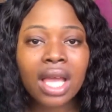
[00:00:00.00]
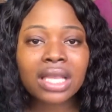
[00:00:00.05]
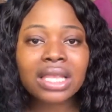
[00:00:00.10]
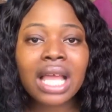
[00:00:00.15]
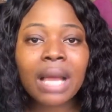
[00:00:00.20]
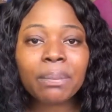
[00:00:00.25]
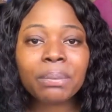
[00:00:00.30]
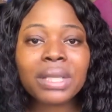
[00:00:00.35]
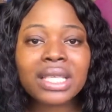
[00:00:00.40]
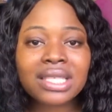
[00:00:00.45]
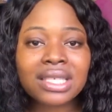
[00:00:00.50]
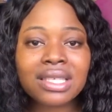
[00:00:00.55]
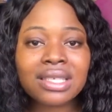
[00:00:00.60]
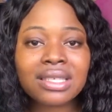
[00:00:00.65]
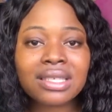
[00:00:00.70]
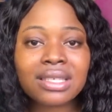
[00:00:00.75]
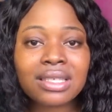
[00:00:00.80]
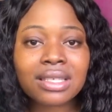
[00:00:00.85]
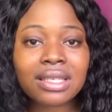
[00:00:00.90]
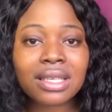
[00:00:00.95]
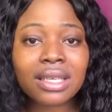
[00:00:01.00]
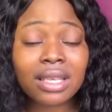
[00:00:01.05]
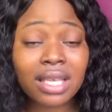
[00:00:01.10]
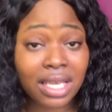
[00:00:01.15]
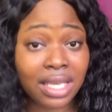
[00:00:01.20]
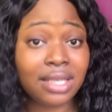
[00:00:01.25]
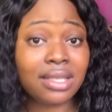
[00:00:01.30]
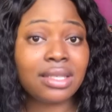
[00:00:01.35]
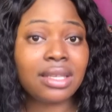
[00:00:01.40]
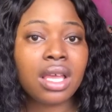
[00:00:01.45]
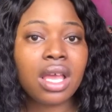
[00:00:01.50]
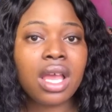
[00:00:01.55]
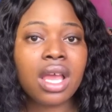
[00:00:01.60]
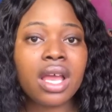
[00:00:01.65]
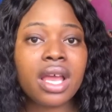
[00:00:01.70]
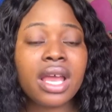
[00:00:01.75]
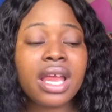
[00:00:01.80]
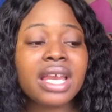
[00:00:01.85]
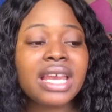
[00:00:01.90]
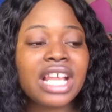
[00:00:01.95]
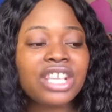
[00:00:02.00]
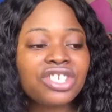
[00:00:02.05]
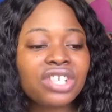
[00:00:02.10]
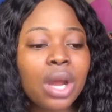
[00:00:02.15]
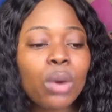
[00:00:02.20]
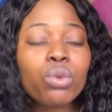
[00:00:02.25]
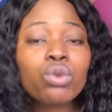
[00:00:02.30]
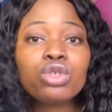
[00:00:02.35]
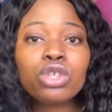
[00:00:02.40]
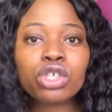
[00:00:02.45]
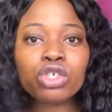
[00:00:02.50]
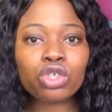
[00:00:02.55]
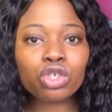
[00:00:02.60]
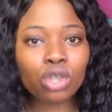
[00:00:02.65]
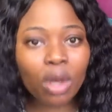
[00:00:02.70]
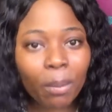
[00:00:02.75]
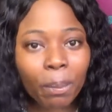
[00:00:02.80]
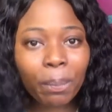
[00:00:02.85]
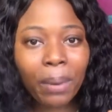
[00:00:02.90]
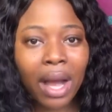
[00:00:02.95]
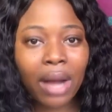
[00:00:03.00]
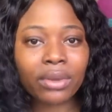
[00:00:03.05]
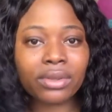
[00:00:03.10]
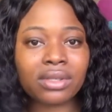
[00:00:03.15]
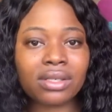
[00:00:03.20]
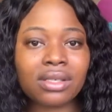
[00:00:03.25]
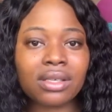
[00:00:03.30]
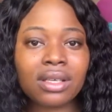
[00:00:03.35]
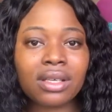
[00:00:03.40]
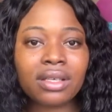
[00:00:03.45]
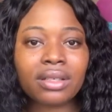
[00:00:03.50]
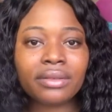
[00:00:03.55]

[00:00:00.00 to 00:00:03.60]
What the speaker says: that place is. Nigeria will just jump out.